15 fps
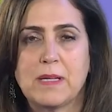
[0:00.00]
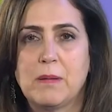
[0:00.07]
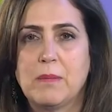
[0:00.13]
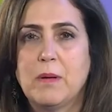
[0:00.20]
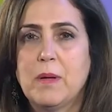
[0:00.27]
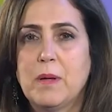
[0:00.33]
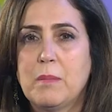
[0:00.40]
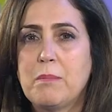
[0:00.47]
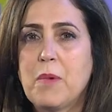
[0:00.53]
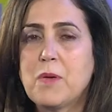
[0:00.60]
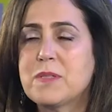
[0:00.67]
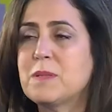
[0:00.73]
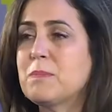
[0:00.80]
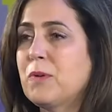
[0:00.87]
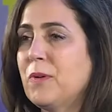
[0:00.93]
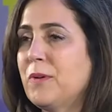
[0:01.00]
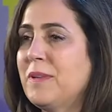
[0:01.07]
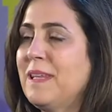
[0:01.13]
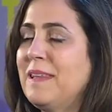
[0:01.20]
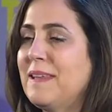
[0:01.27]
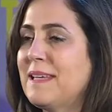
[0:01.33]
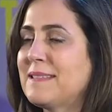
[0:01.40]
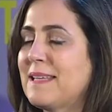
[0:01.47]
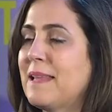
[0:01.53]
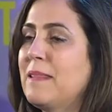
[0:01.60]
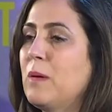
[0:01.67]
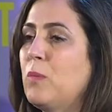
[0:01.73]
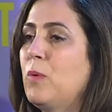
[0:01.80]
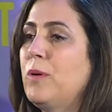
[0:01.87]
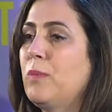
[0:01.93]
And most importantly, they said
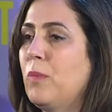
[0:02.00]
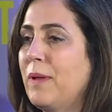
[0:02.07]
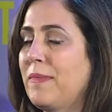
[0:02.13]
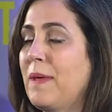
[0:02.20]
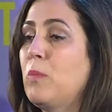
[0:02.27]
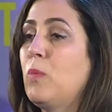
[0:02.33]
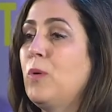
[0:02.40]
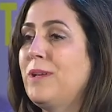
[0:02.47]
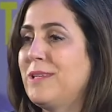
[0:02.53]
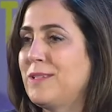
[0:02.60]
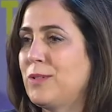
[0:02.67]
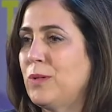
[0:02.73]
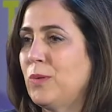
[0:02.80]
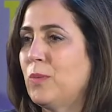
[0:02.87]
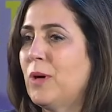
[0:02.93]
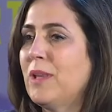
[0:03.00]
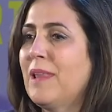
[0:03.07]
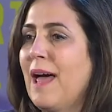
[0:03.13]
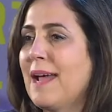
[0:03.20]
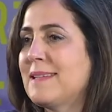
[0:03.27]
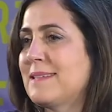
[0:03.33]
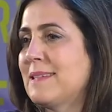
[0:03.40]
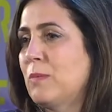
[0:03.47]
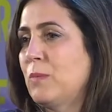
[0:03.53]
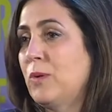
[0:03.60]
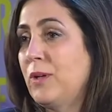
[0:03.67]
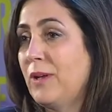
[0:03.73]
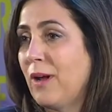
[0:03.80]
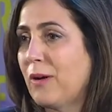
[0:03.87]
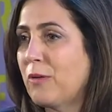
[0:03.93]
they would what they wouldn't do, what lines they
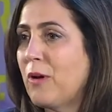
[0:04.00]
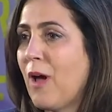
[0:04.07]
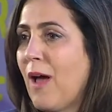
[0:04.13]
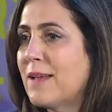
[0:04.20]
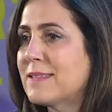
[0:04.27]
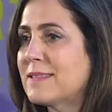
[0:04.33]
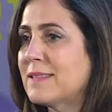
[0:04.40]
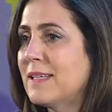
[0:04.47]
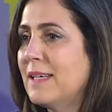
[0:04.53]
would not cross.